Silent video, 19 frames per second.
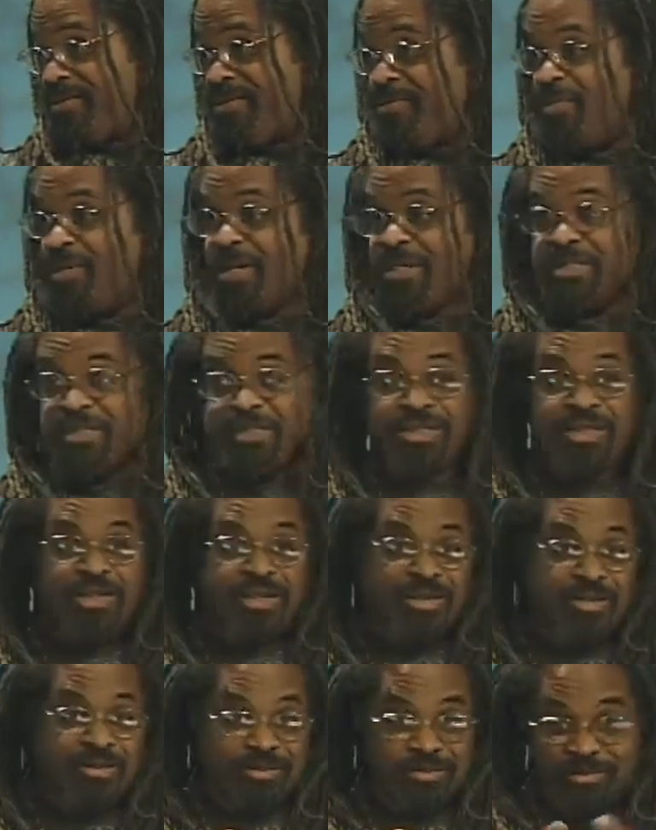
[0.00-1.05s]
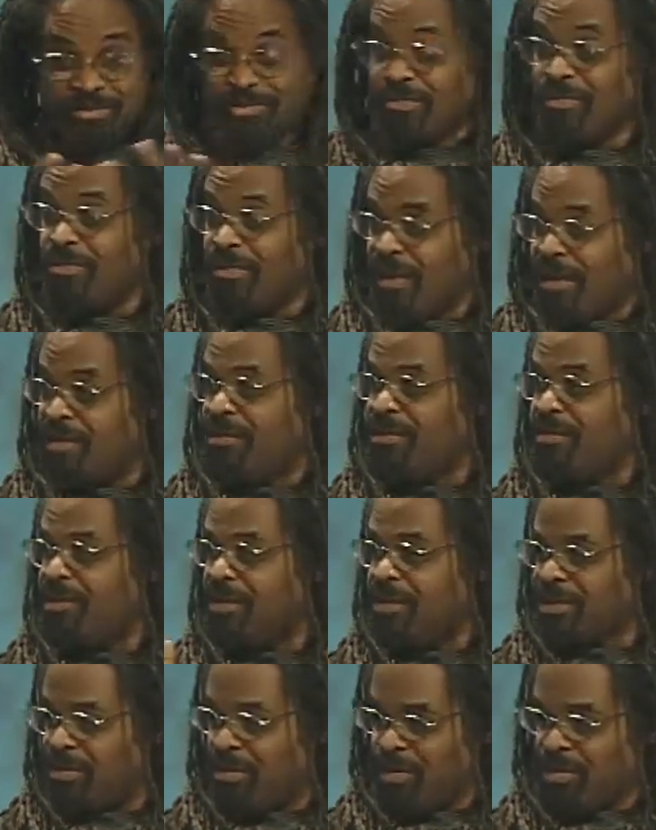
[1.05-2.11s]
Which uh,
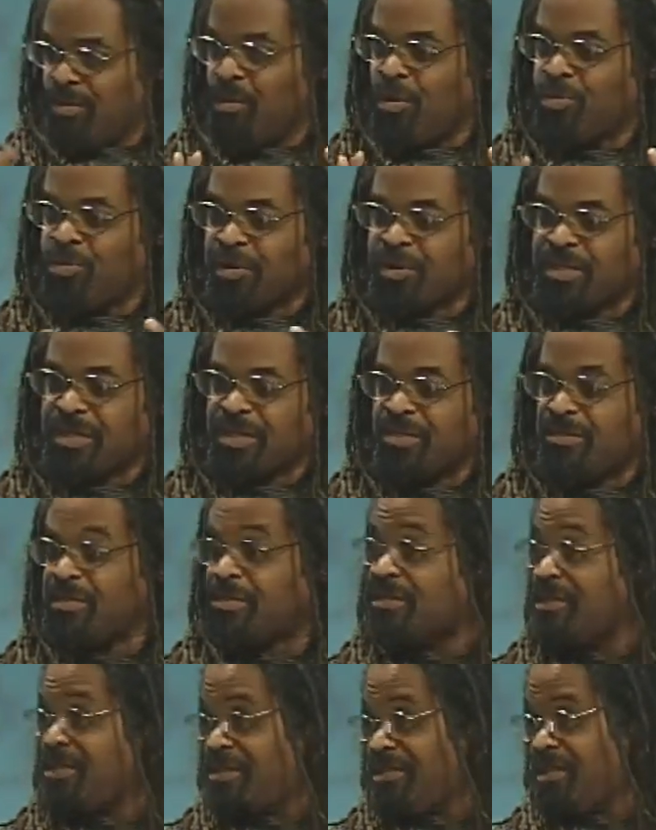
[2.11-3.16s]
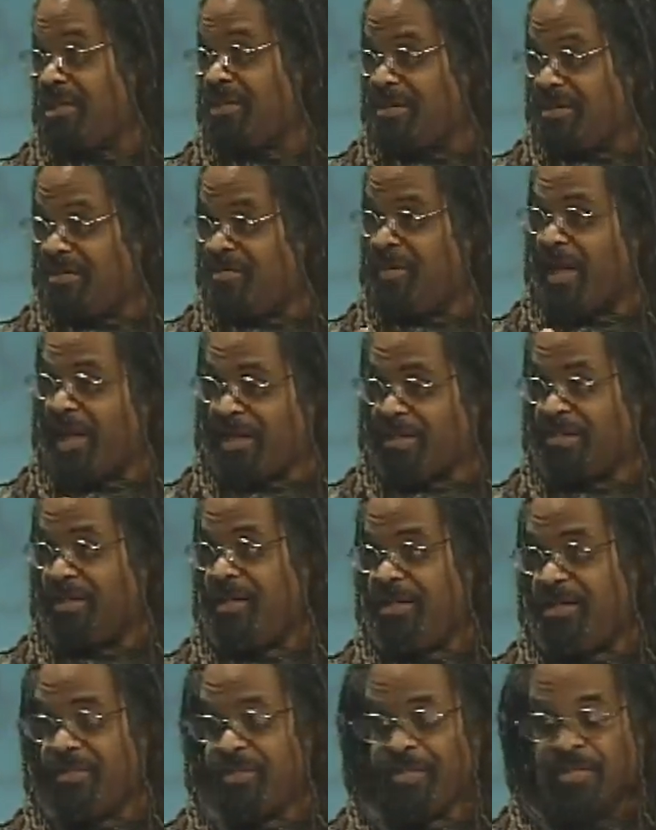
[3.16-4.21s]
this, in one particular instance, it in fact
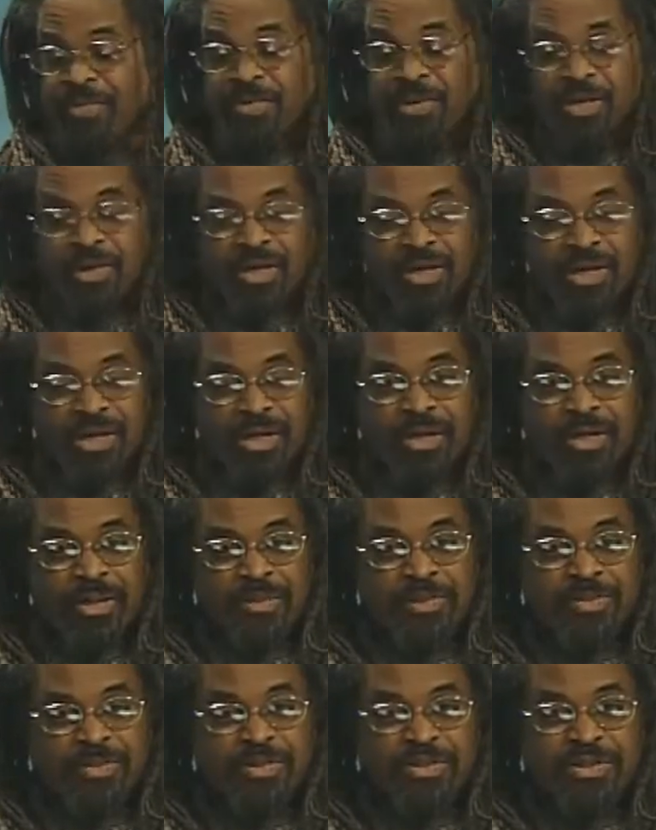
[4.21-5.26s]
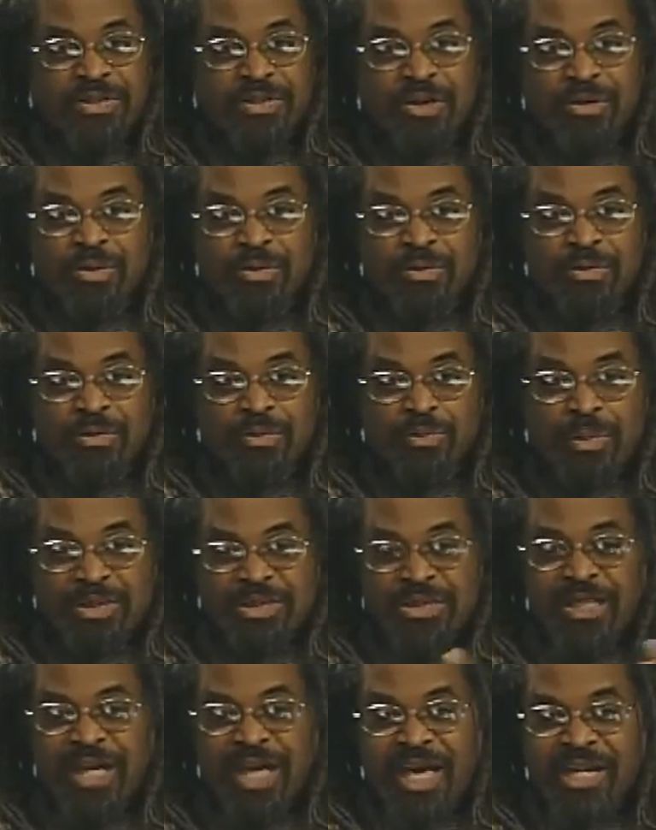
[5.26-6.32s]
did. Okay. Um, so, but
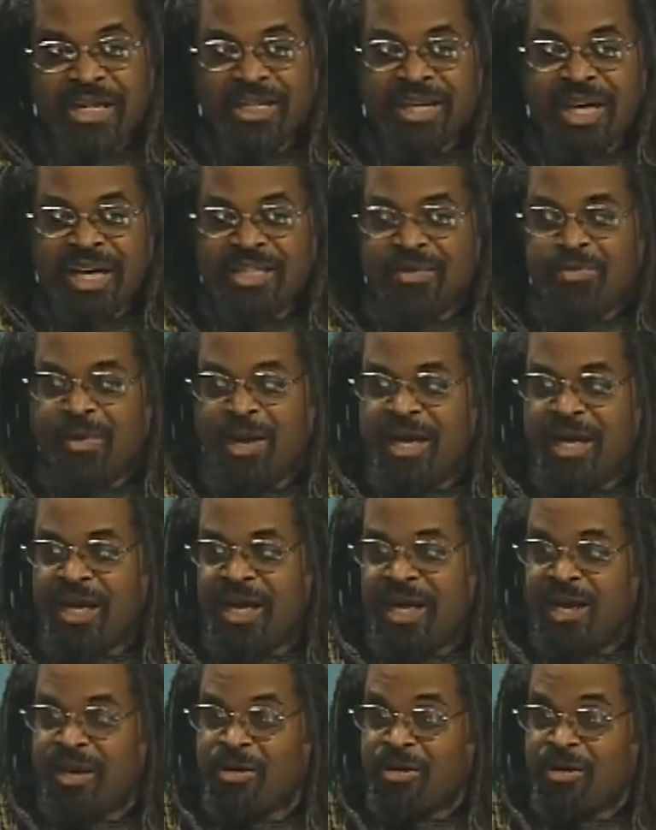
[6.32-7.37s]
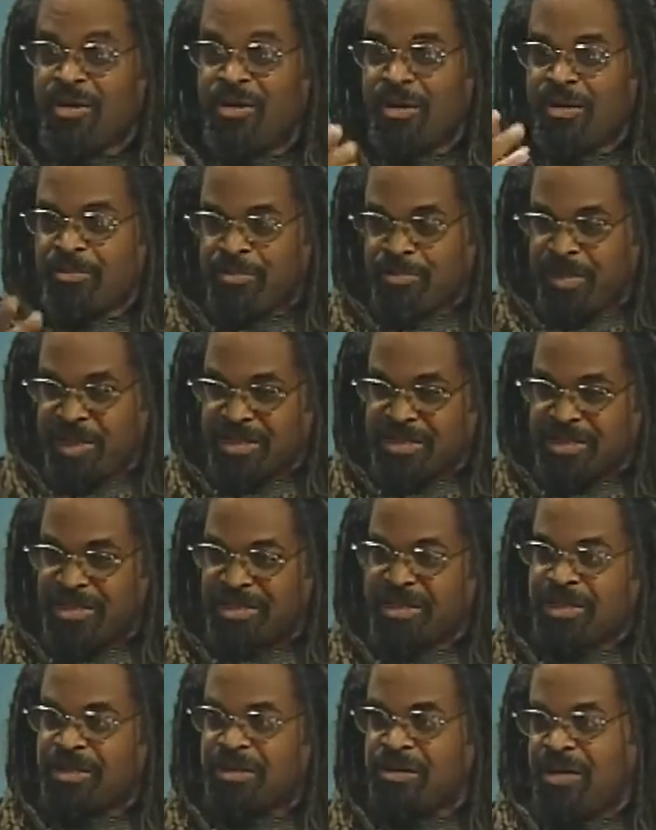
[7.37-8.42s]
she analyzed my hire and uh,
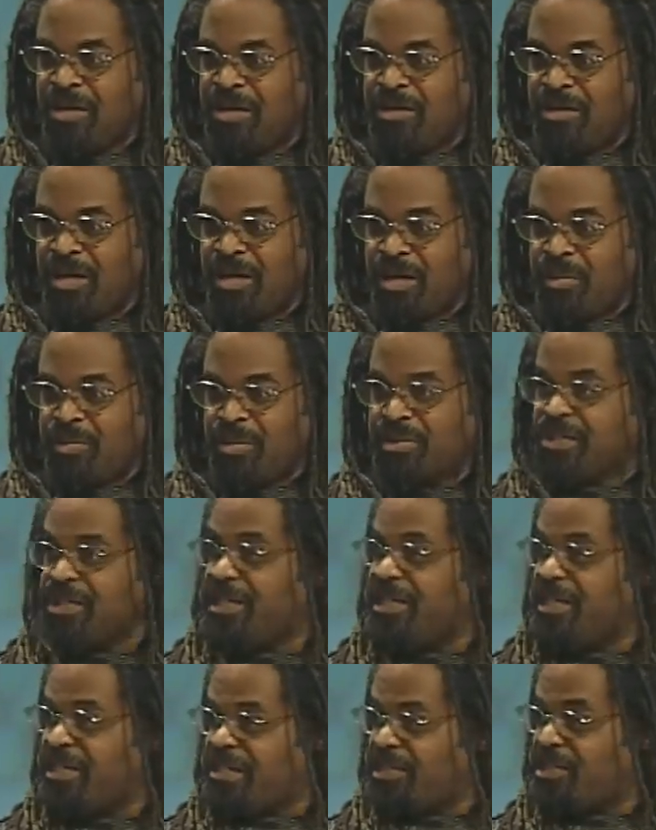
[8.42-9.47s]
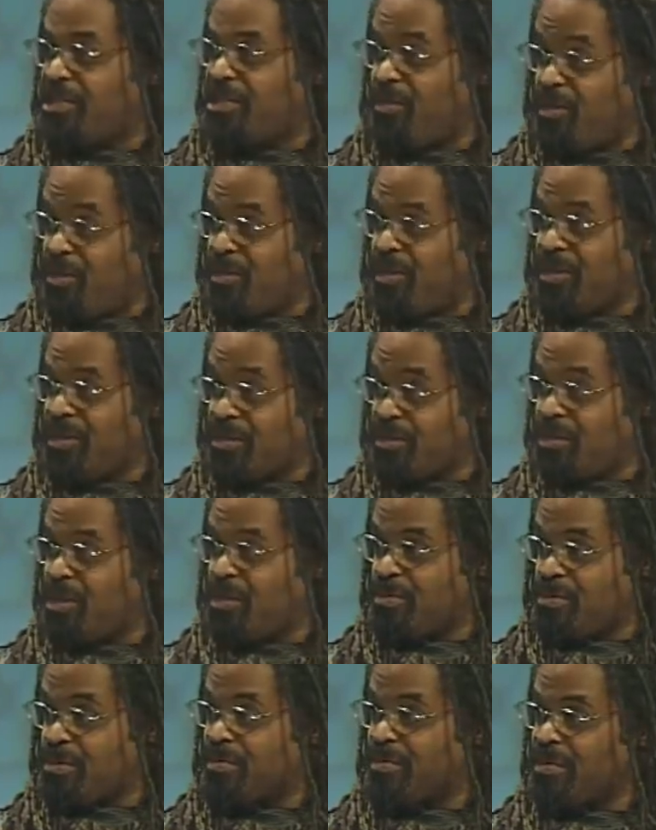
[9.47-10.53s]
basically uh, presented it to the board in
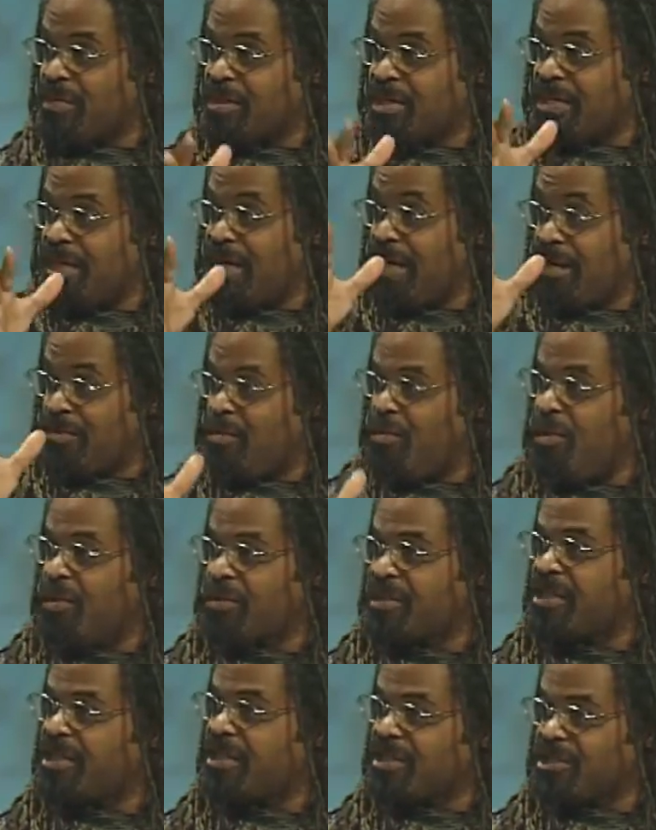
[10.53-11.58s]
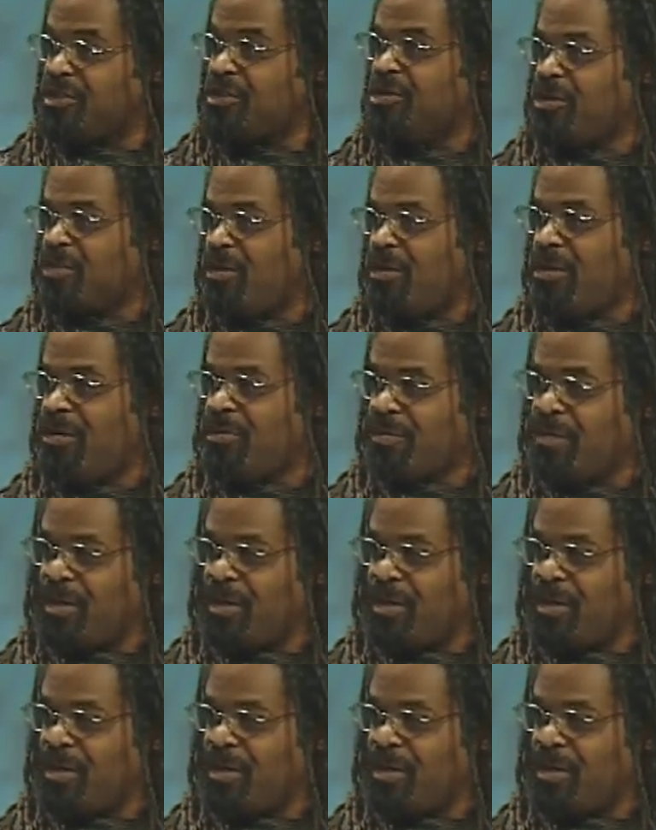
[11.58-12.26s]
terms of looking at what the issues were.